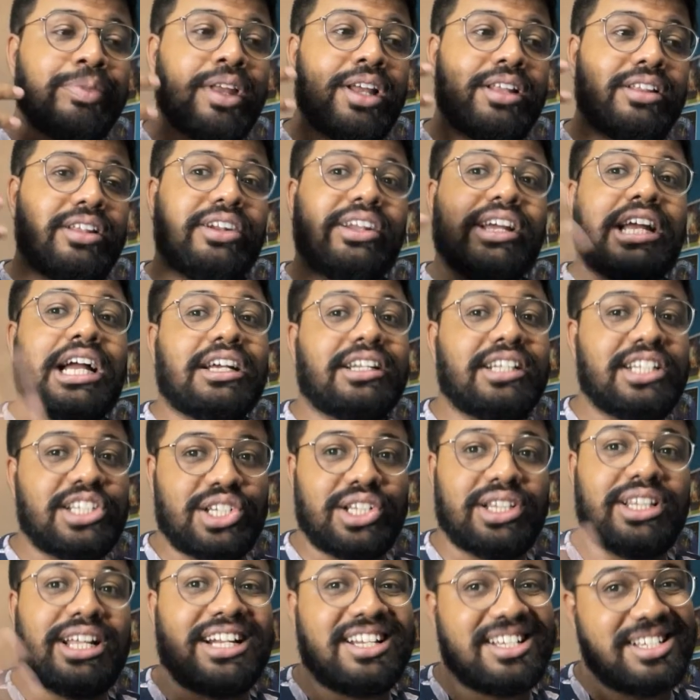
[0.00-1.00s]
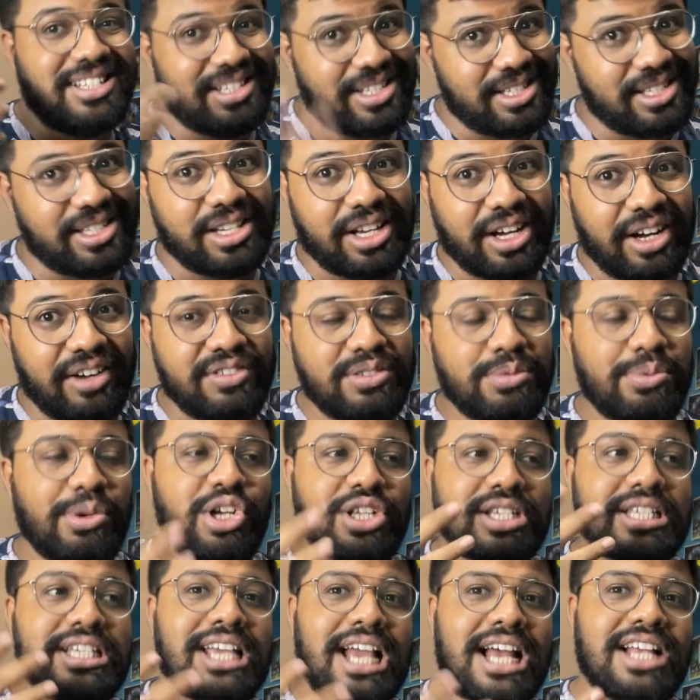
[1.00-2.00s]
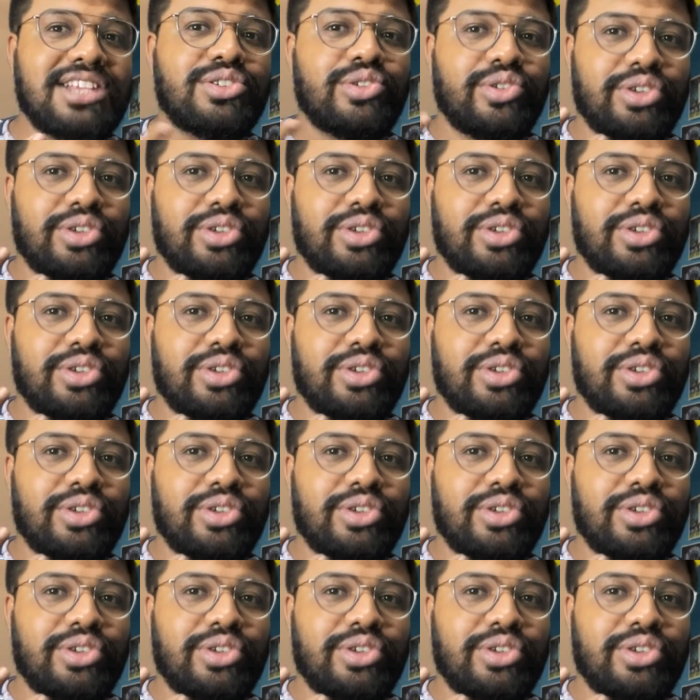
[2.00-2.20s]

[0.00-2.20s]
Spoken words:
the recognition that he deserves, because he has a